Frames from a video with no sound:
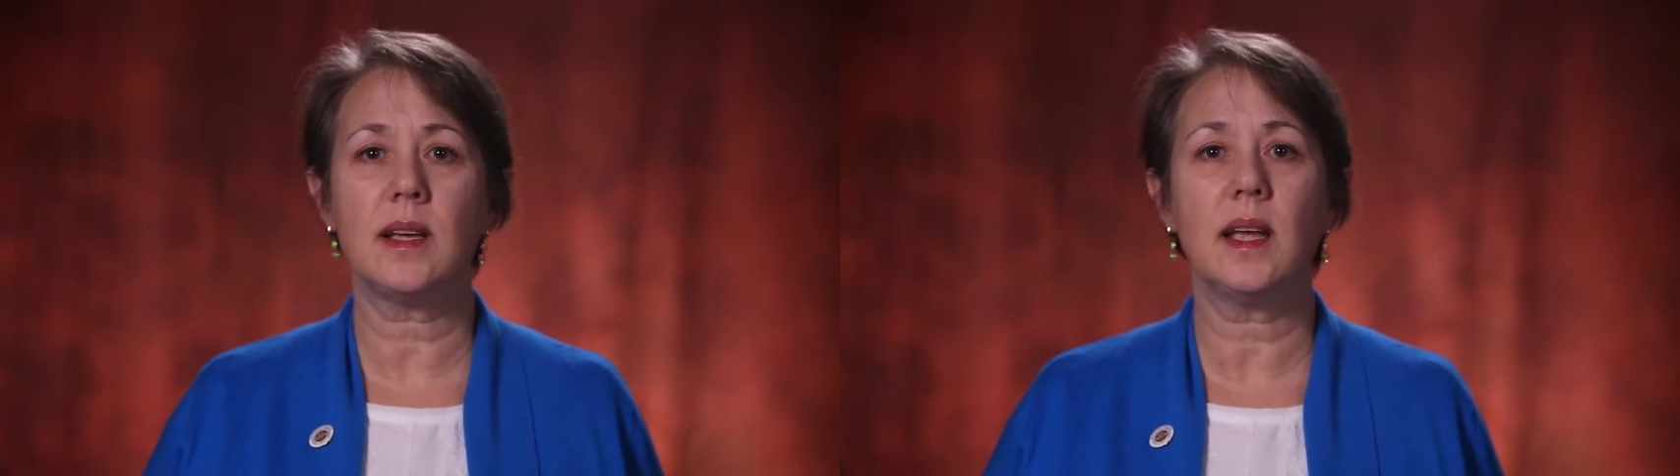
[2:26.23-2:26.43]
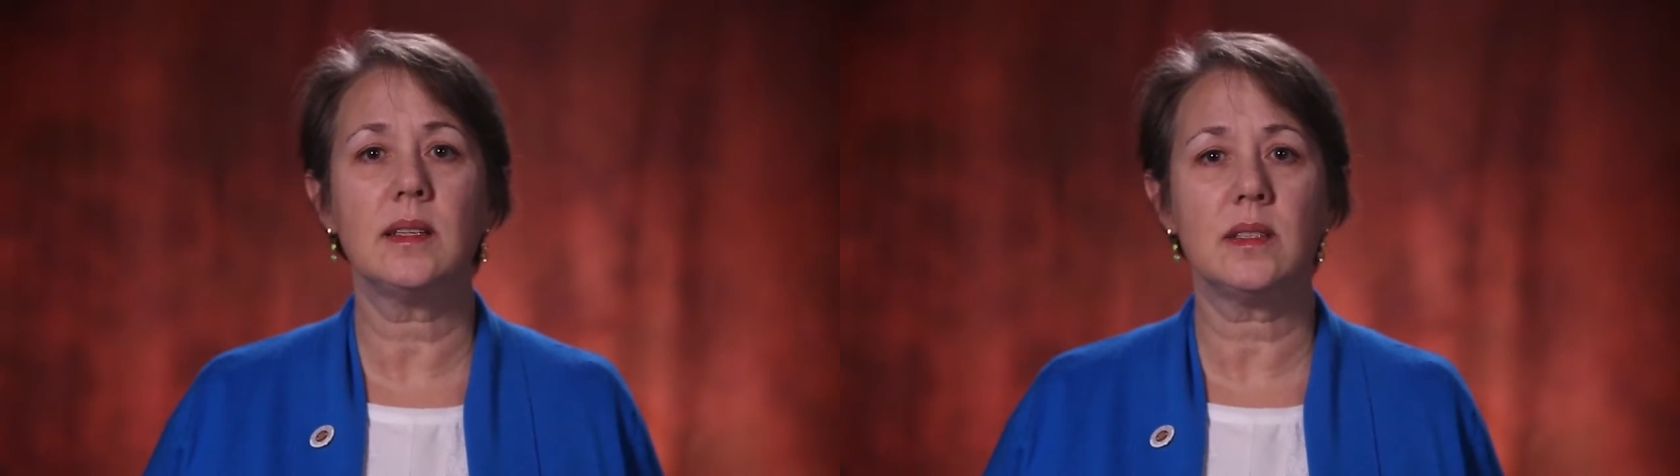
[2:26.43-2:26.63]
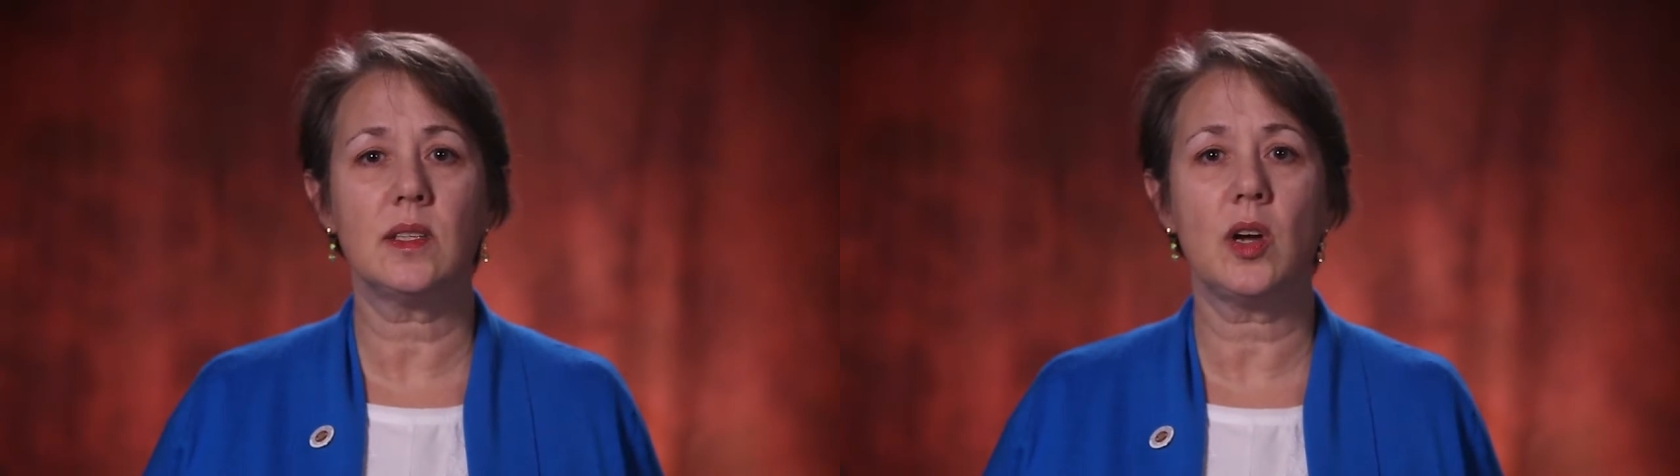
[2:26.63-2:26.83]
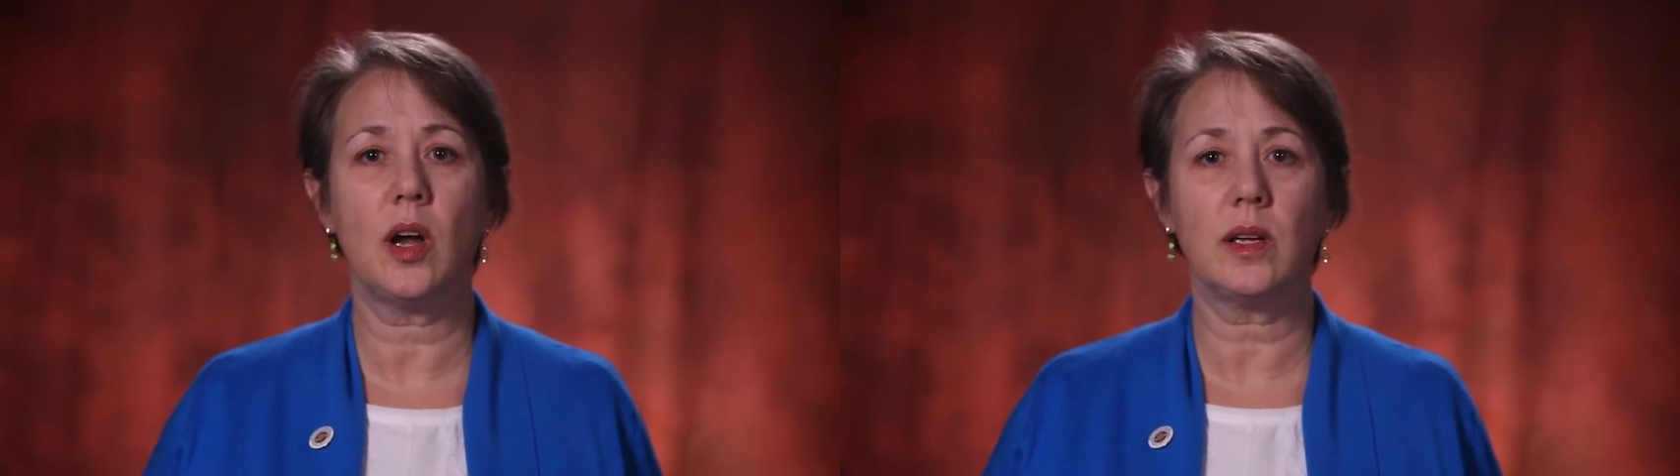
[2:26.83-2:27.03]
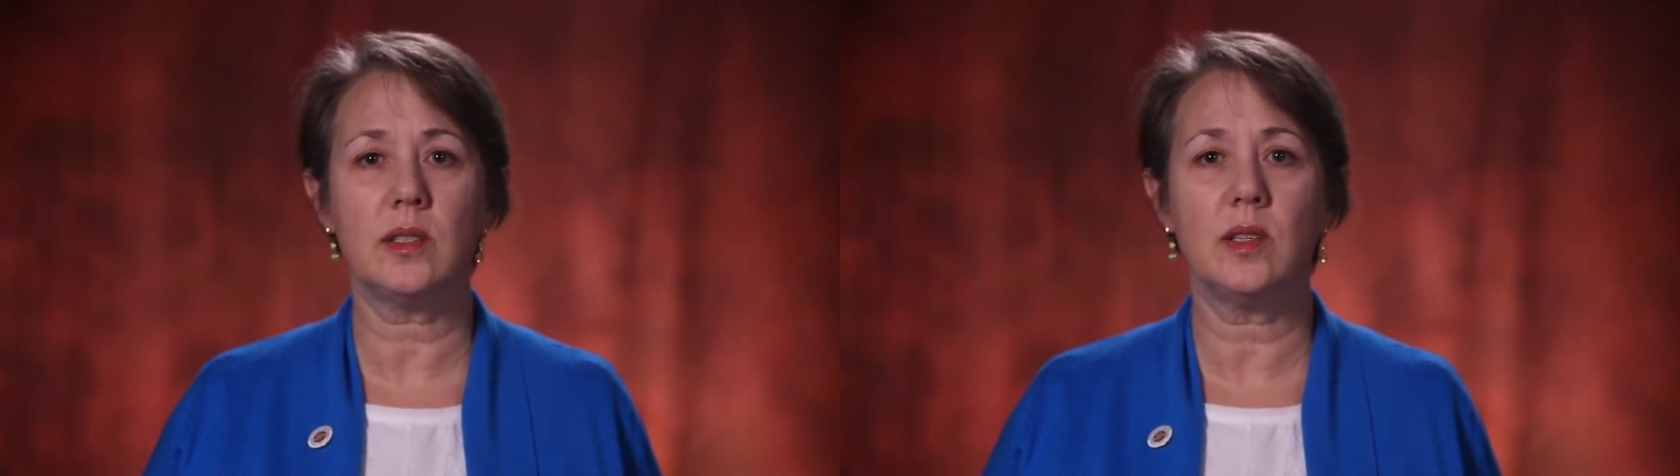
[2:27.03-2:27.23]
against the
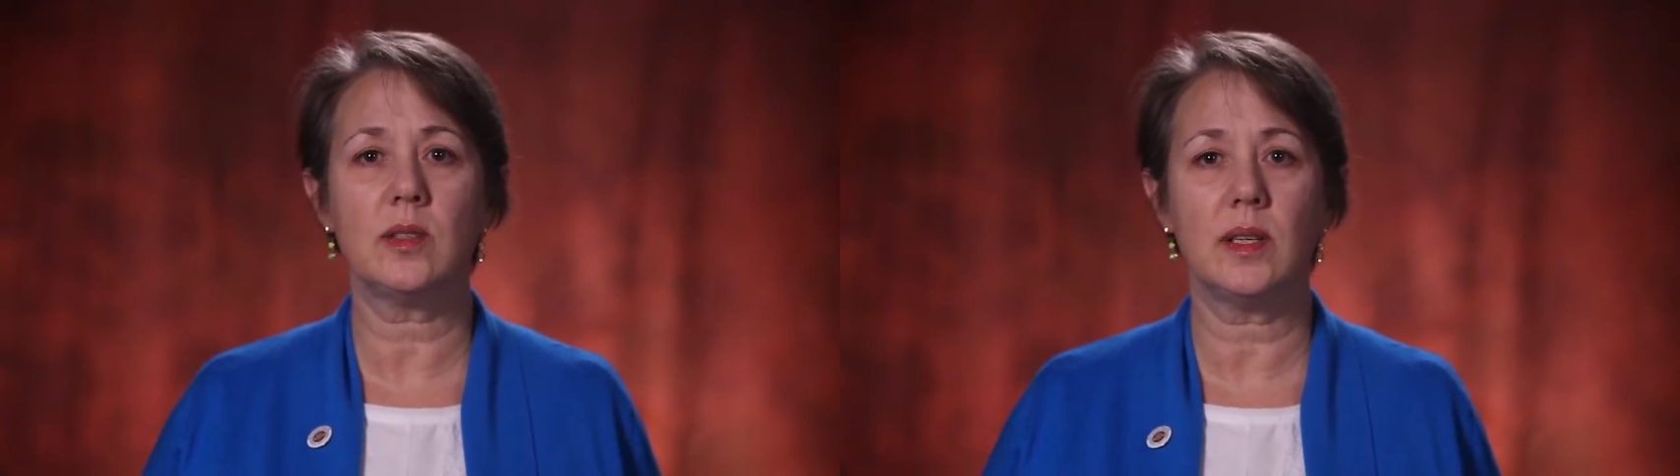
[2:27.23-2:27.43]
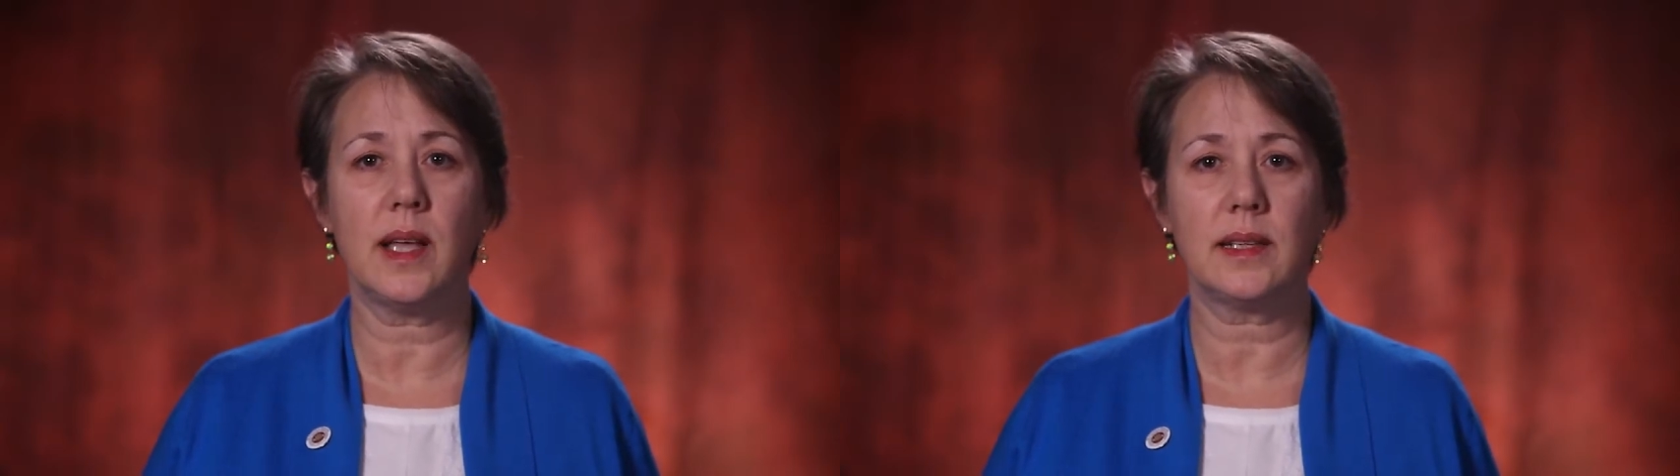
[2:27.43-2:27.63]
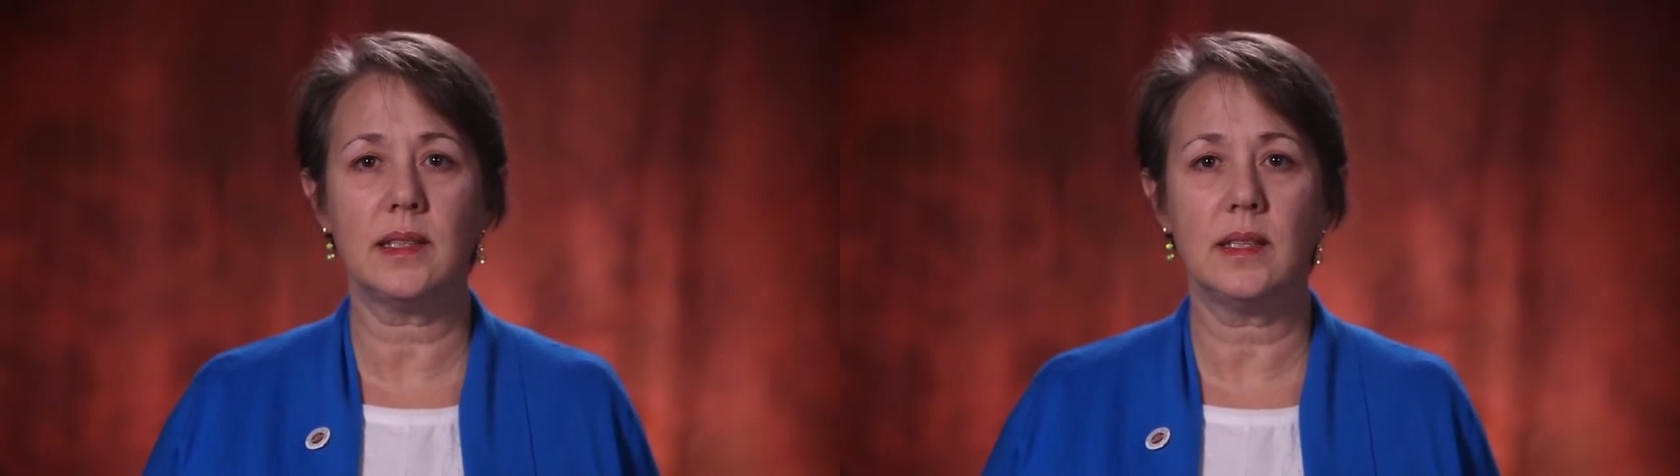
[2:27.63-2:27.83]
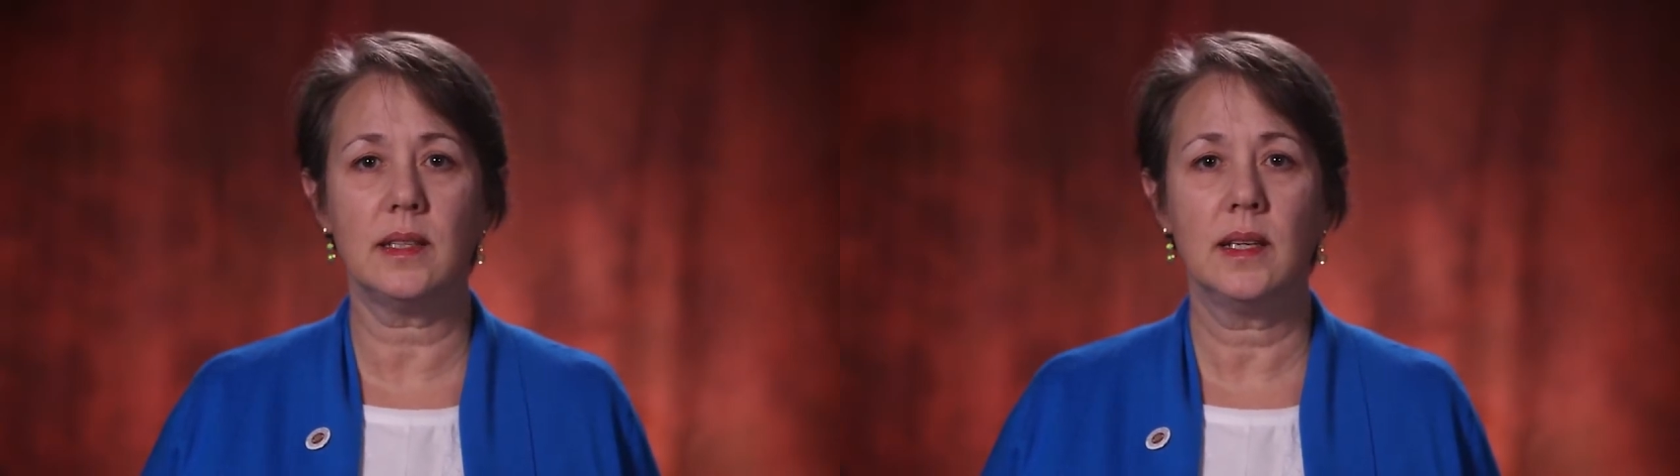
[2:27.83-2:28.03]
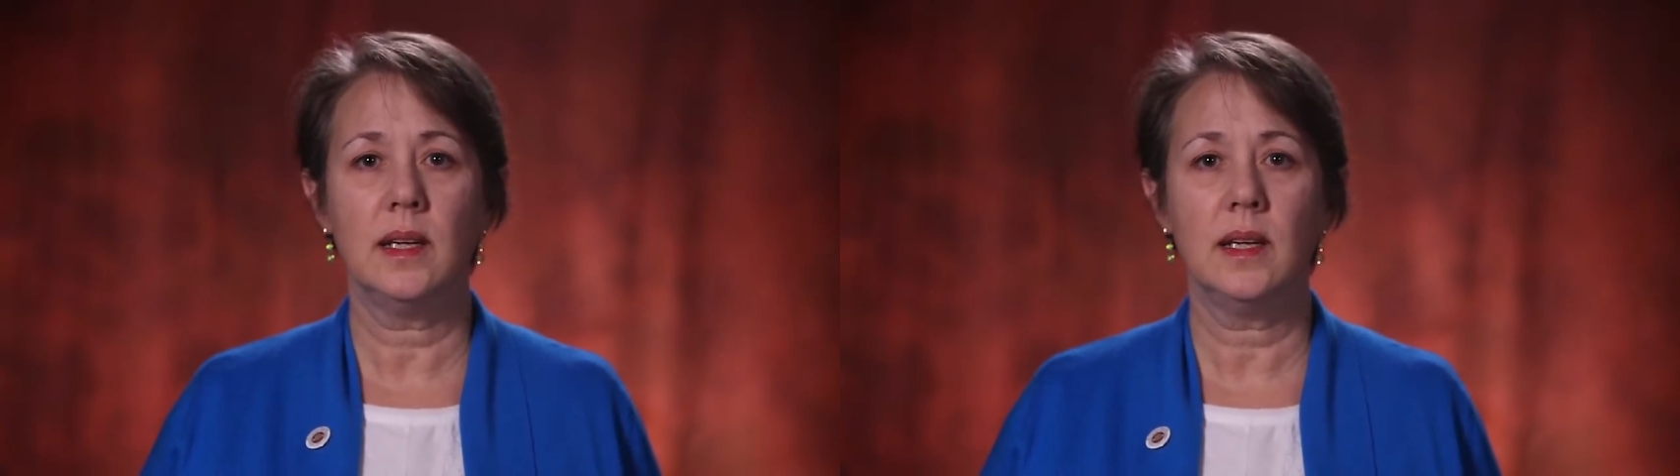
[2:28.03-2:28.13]
targets you selected.